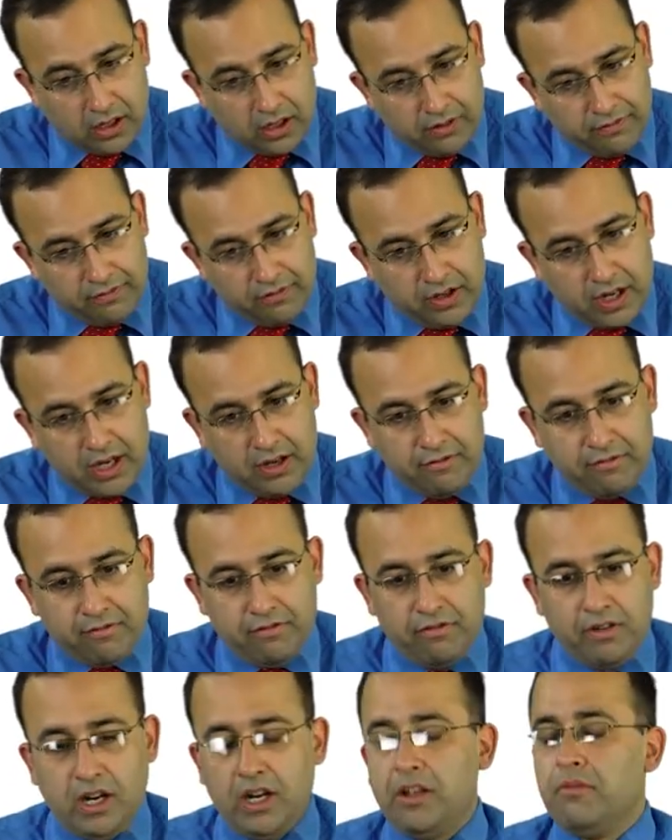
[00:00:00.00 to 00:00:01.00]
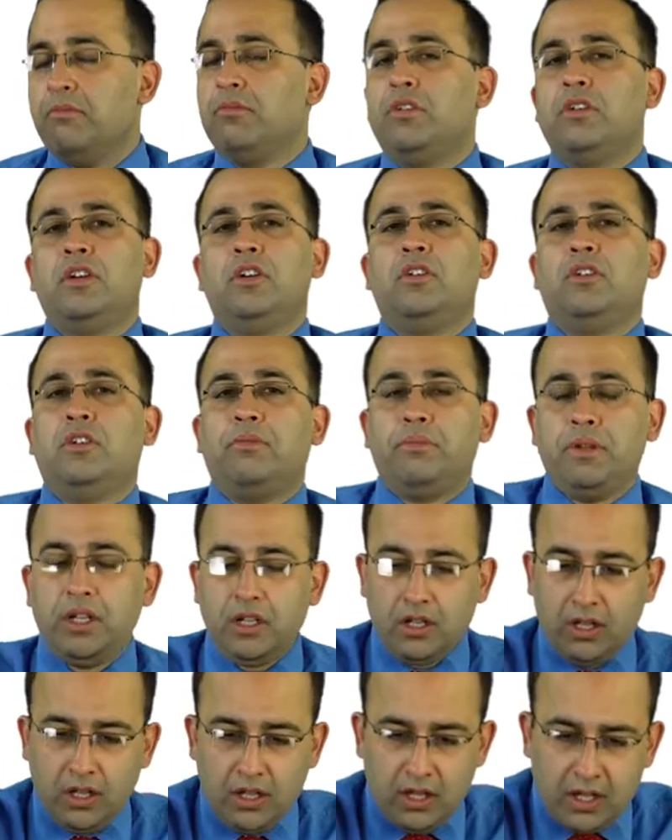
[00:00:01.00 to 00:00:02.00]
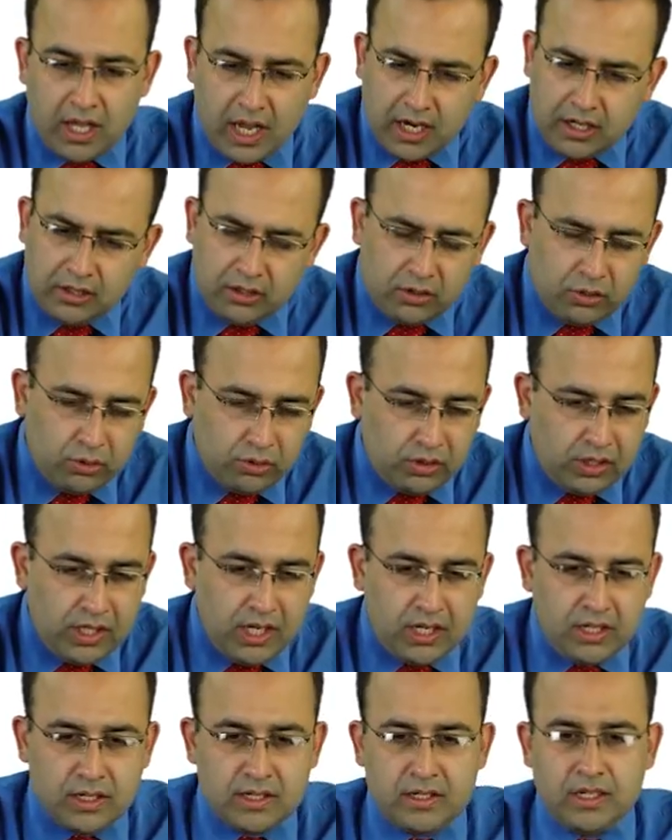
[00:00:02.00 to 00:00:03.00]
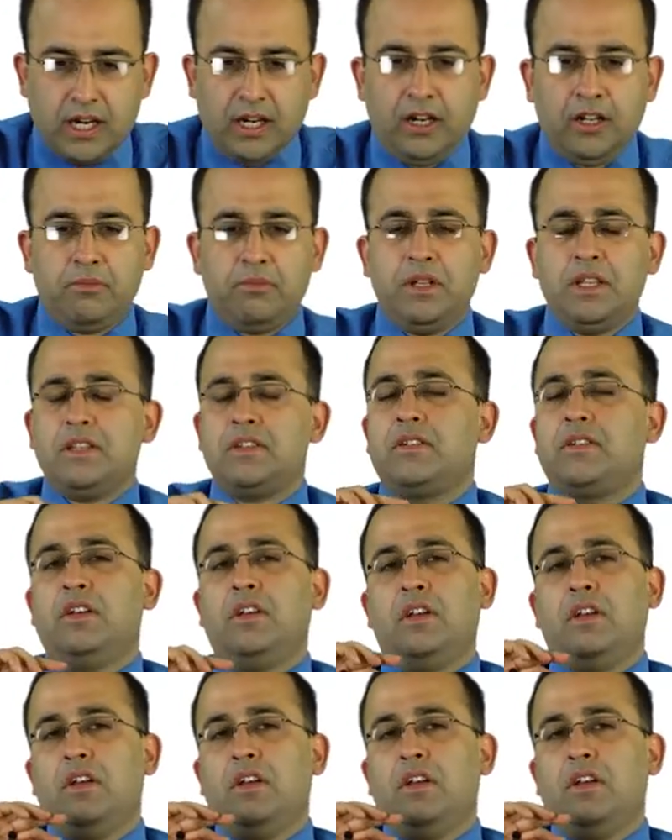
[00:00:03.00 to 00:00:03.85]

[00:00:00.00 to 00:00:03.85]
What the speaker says: a very very important topic and totally understanding based.